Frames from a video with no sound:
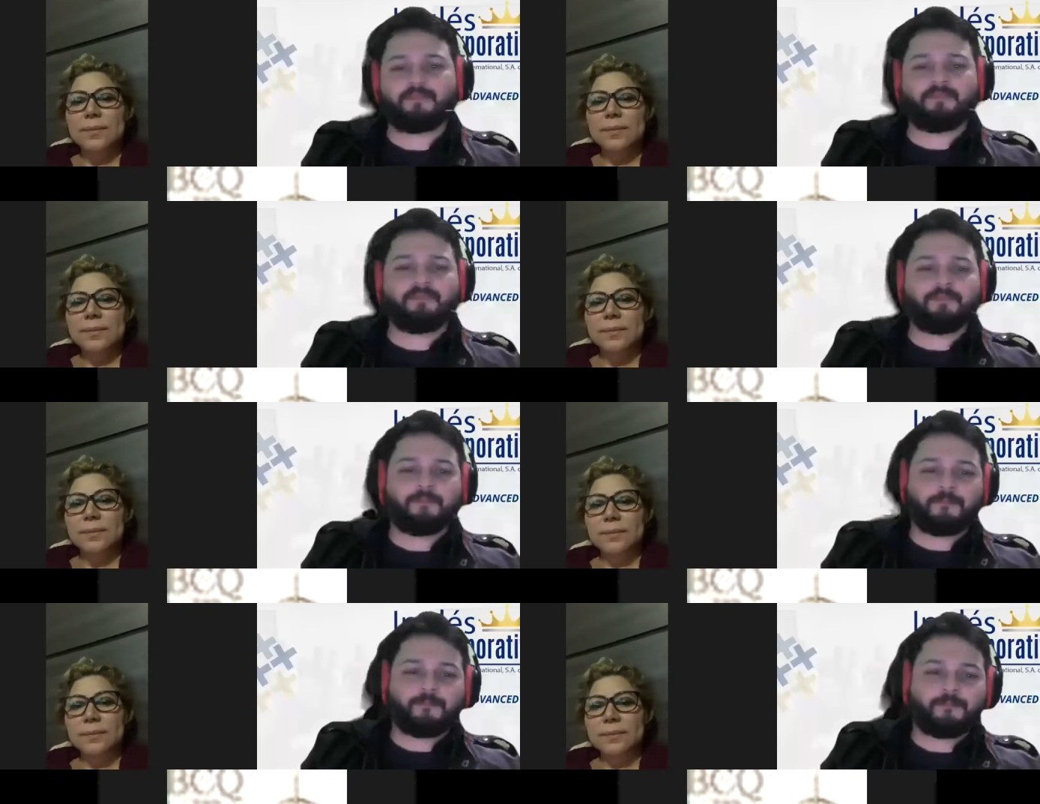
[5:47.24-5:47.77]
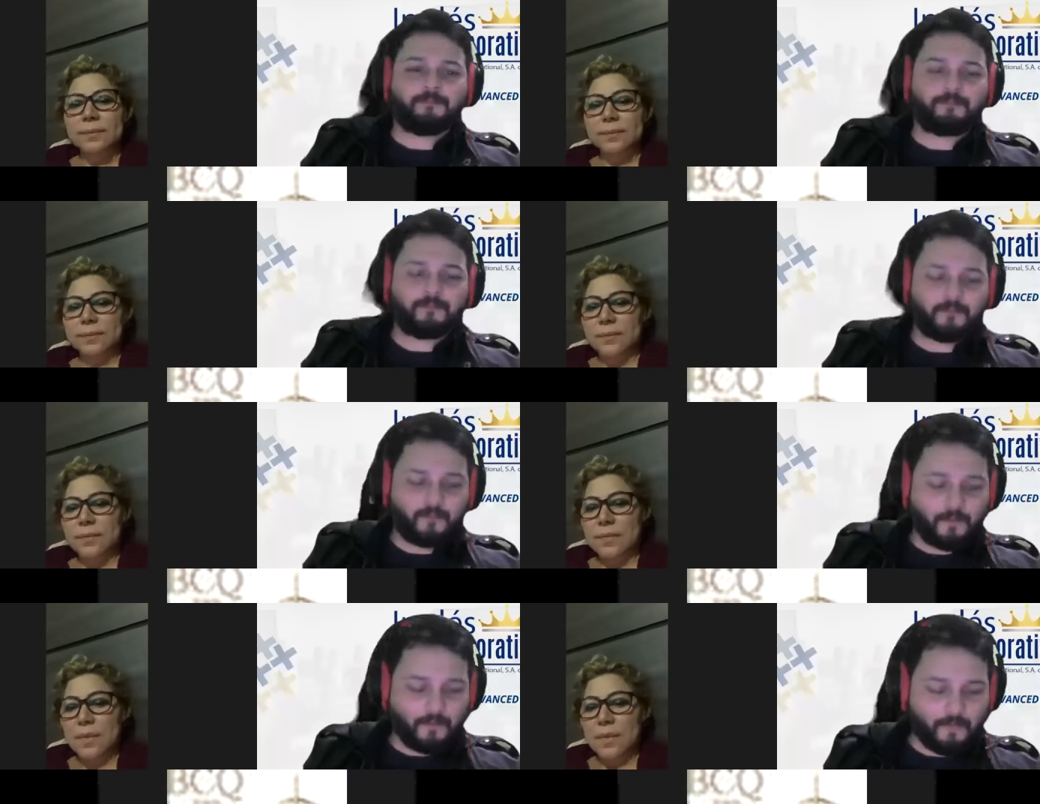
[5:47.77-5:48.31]

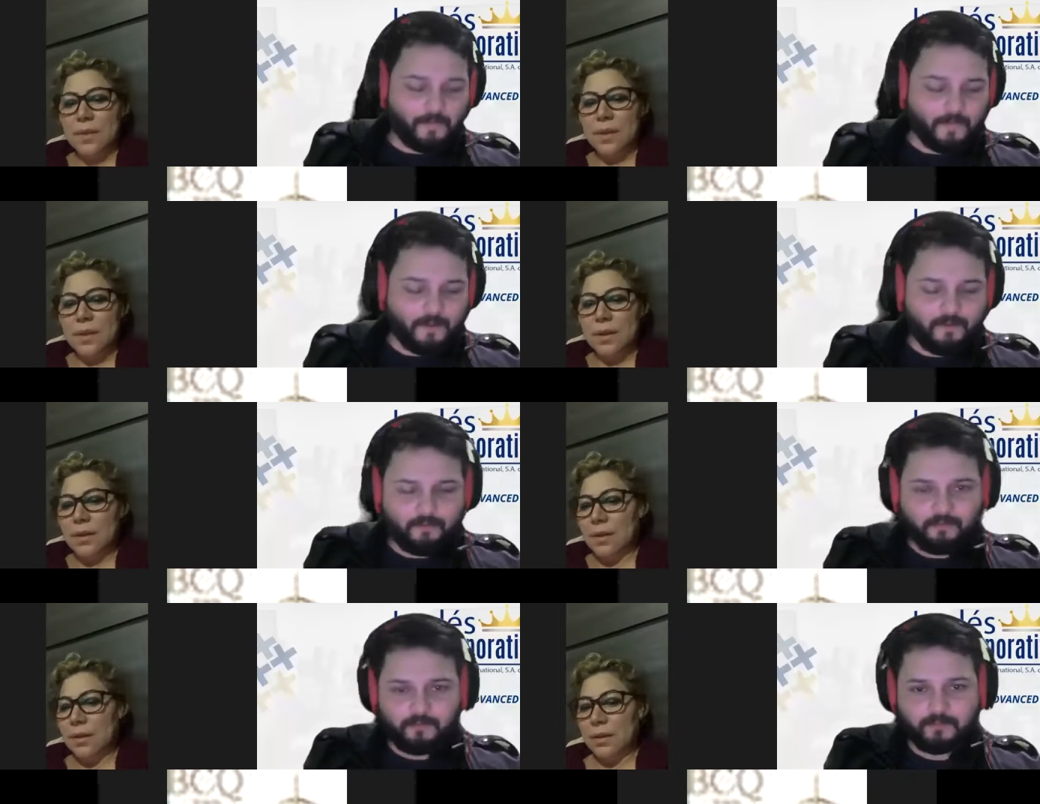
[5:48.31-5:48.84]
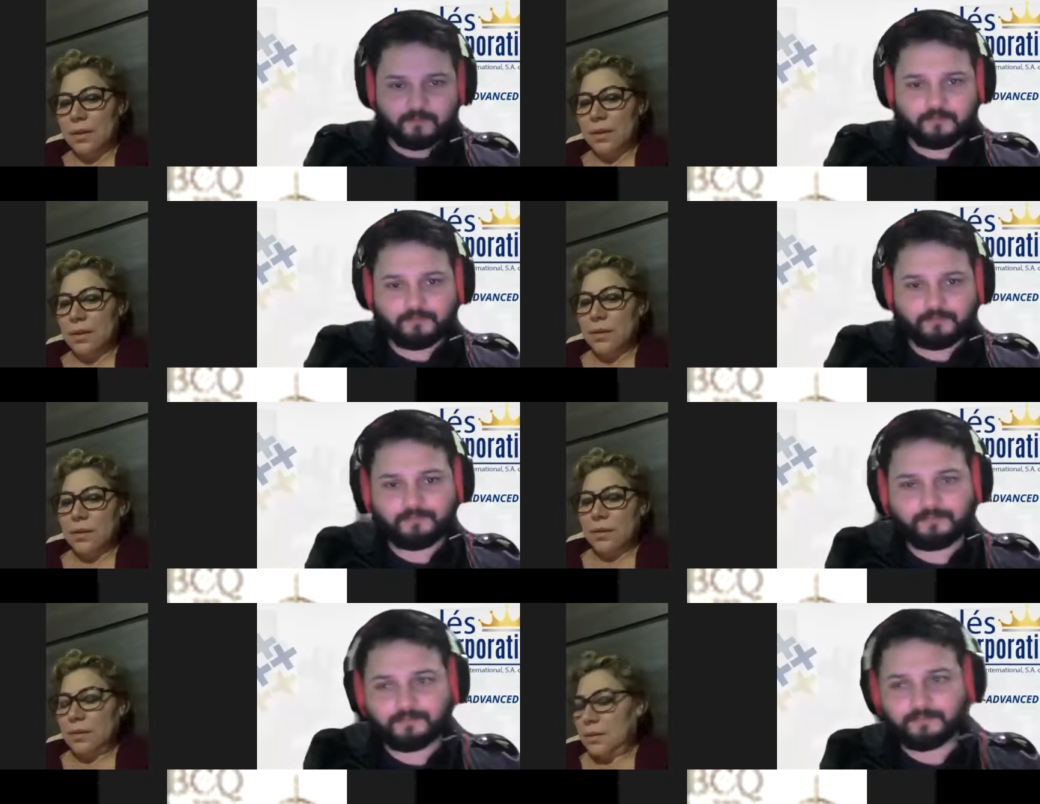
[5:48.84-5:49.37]

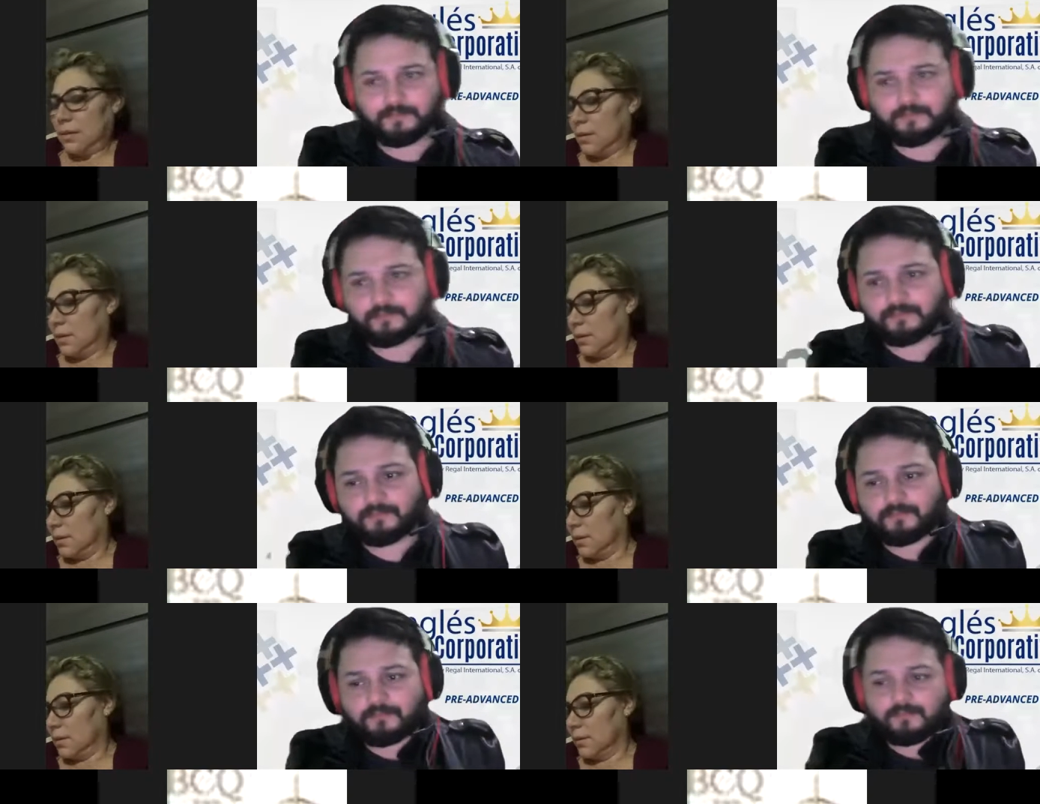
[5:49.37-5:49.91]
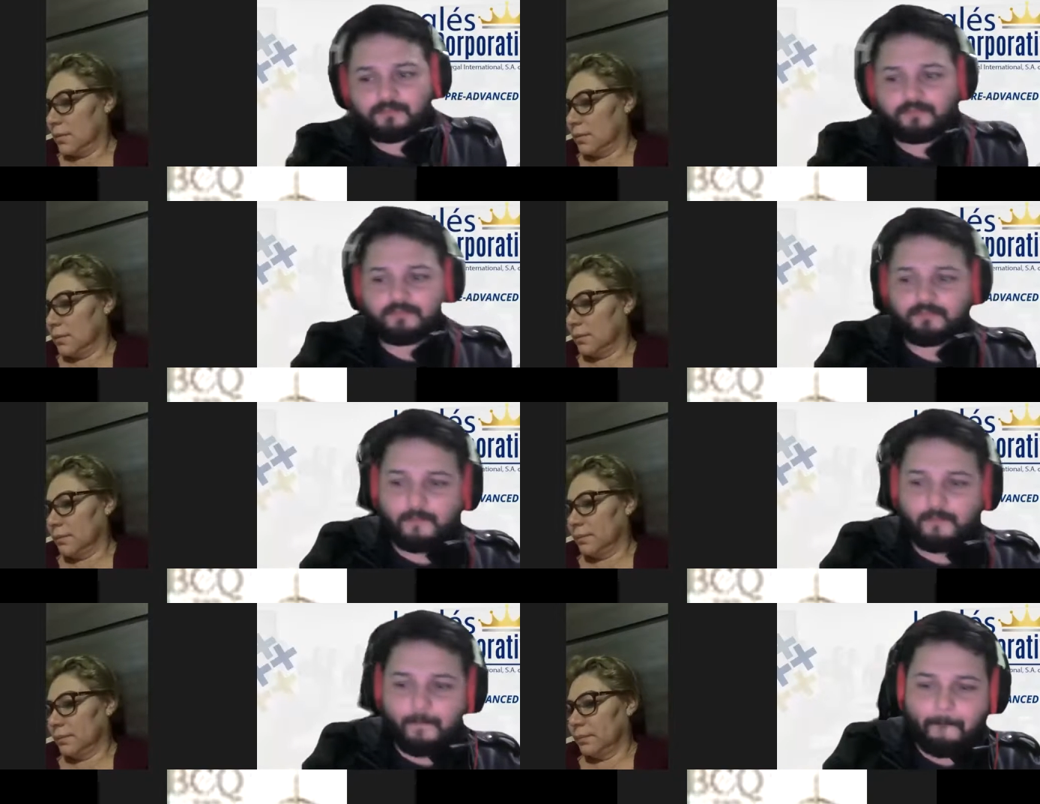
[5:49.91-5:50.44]

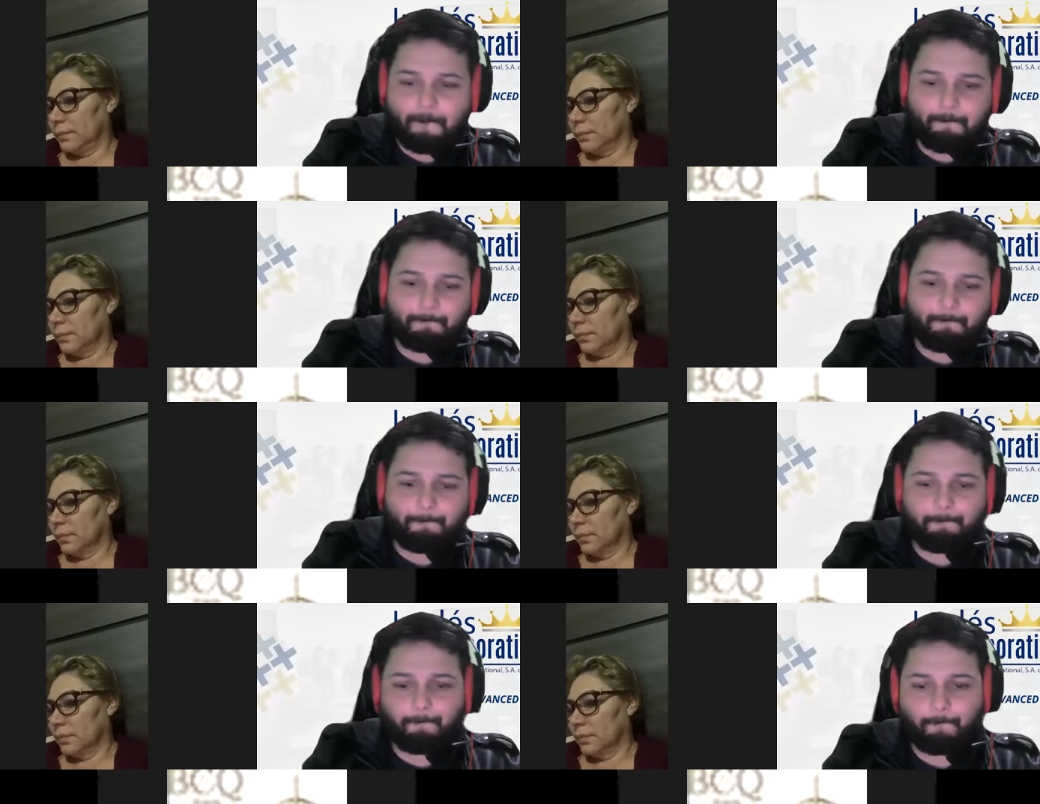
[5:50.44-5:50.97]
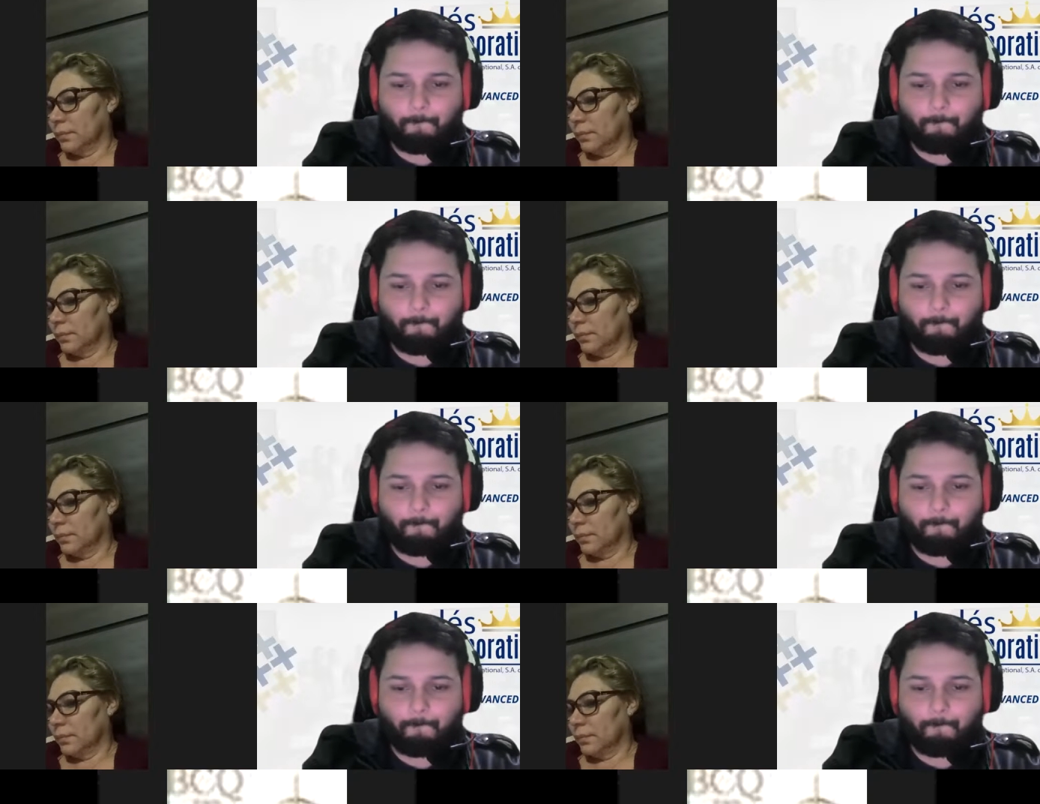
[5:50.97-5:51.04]
Nobody speaks.